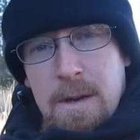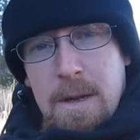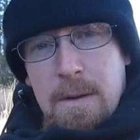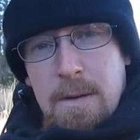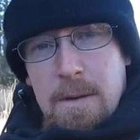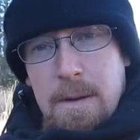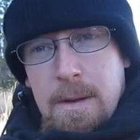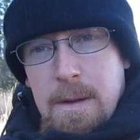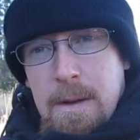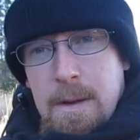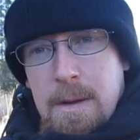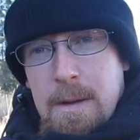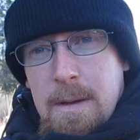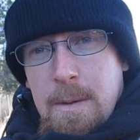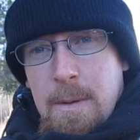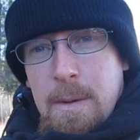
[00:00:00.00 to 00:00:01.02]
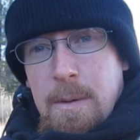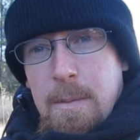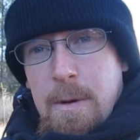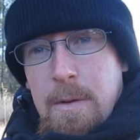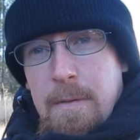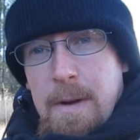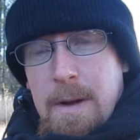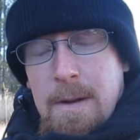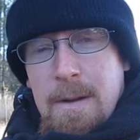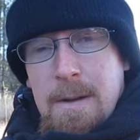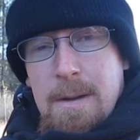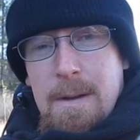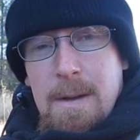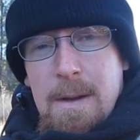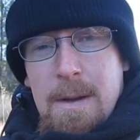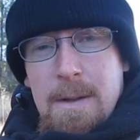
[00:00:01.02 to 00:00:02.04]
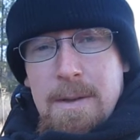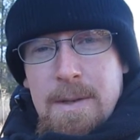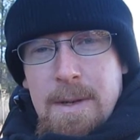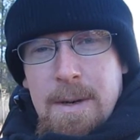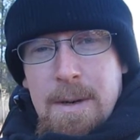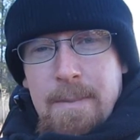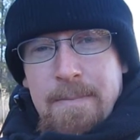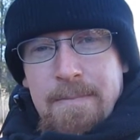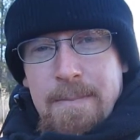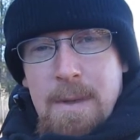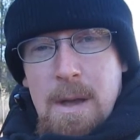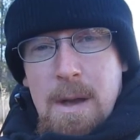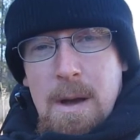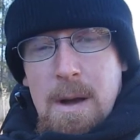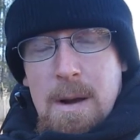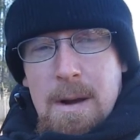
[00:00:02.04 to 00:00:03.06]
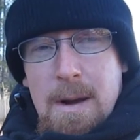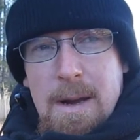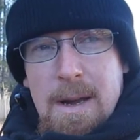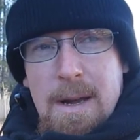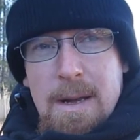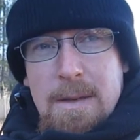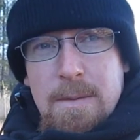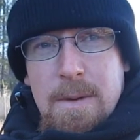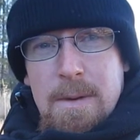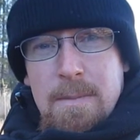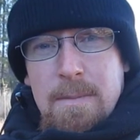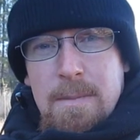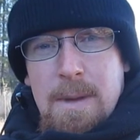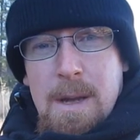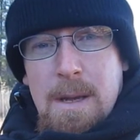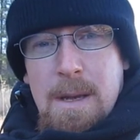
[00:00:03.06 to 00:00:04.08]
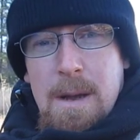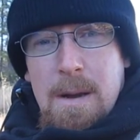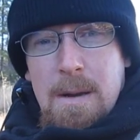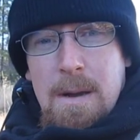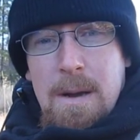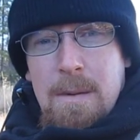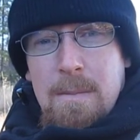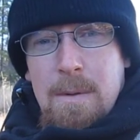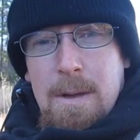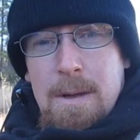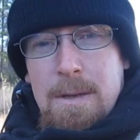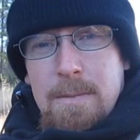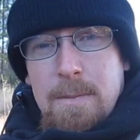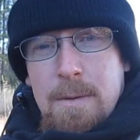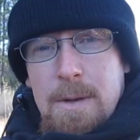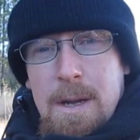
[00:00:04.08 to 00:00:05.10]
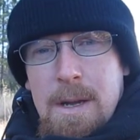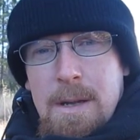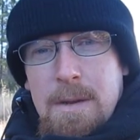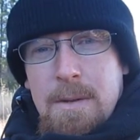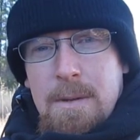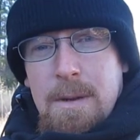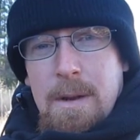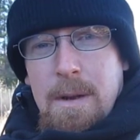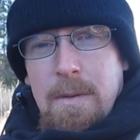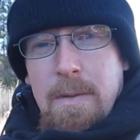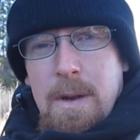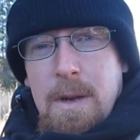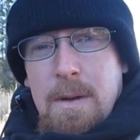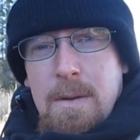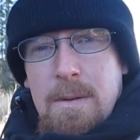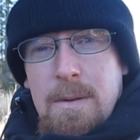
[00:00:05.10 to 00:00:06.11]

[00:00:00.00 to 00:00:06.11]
get on the, on the move, huh? So, all right, guys. Well, take care. God bless, and we'll catch you in the next video.